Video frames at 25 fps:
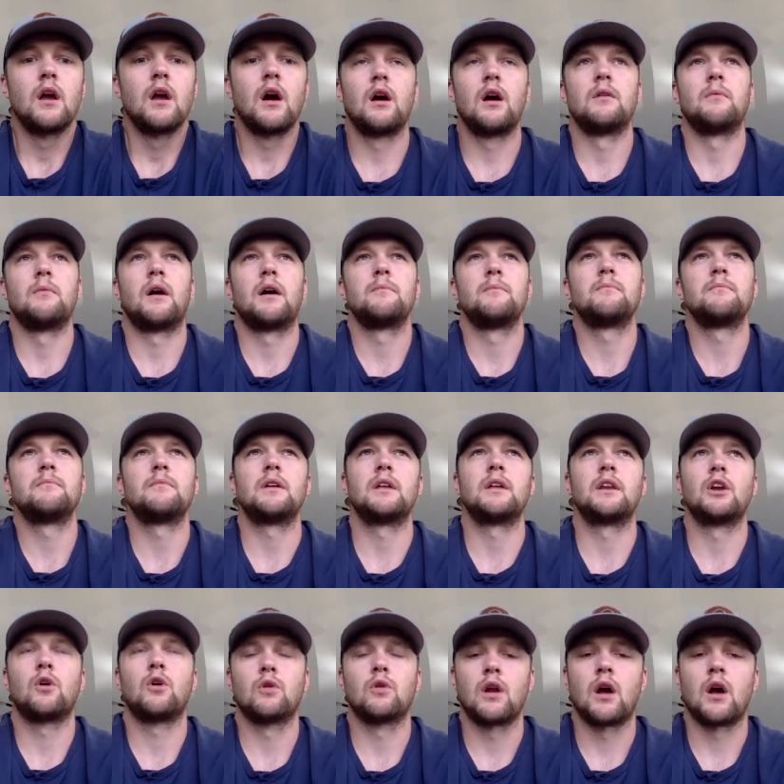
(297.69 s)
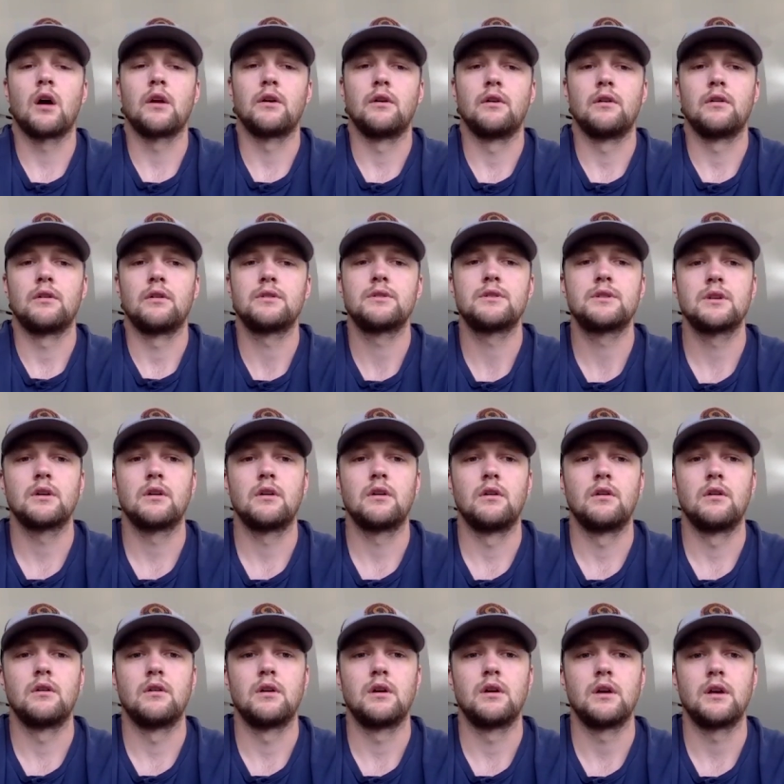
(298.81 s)
Um, I'm in Coronado,
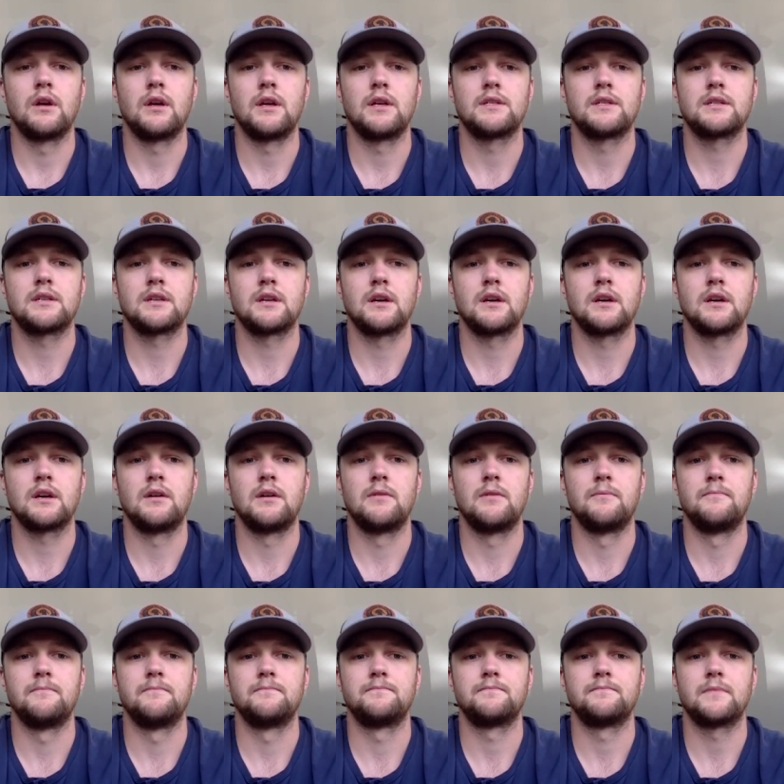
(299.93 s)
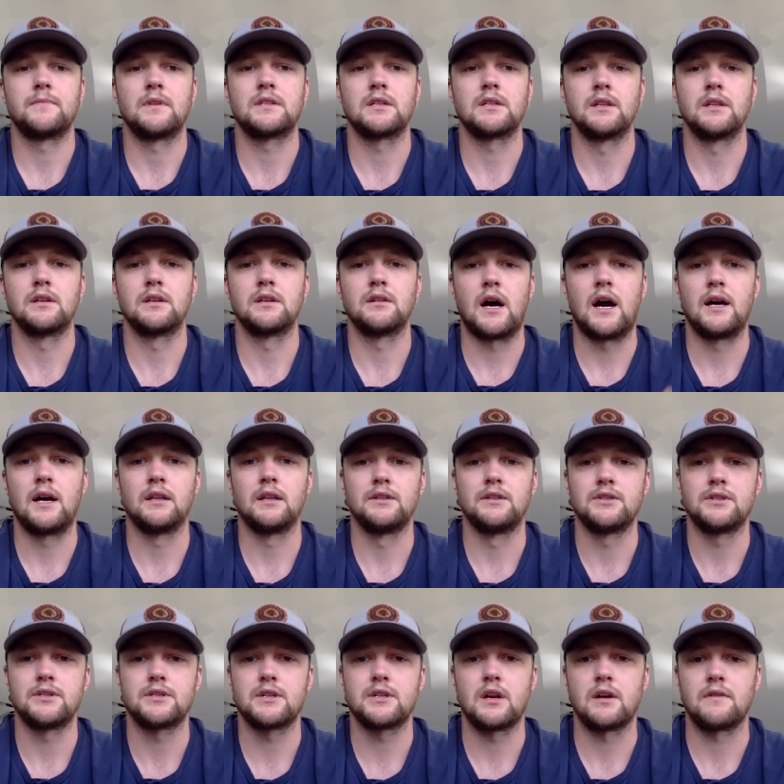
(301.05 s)
so it's um, it's a little island
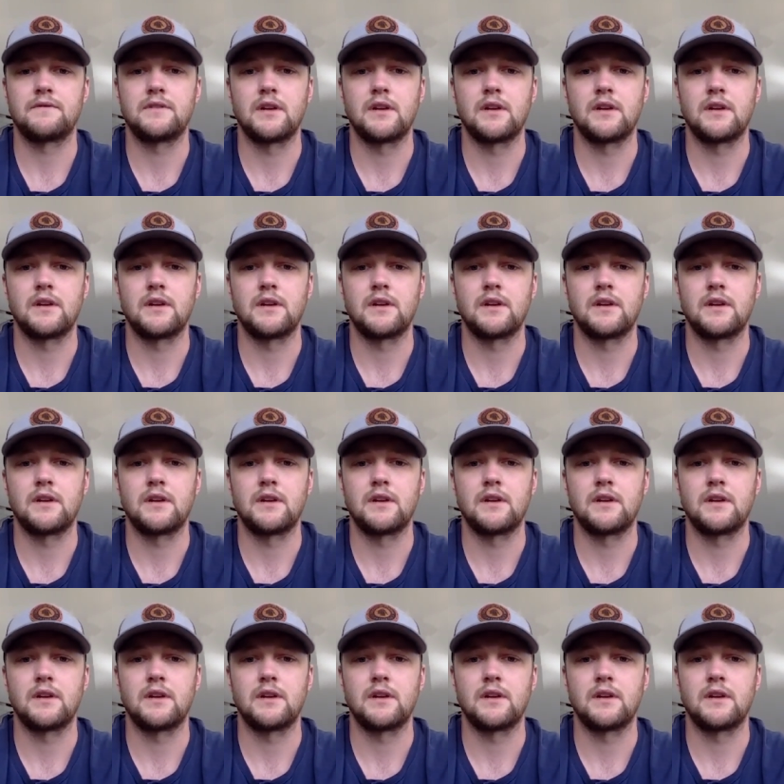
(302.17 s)
just off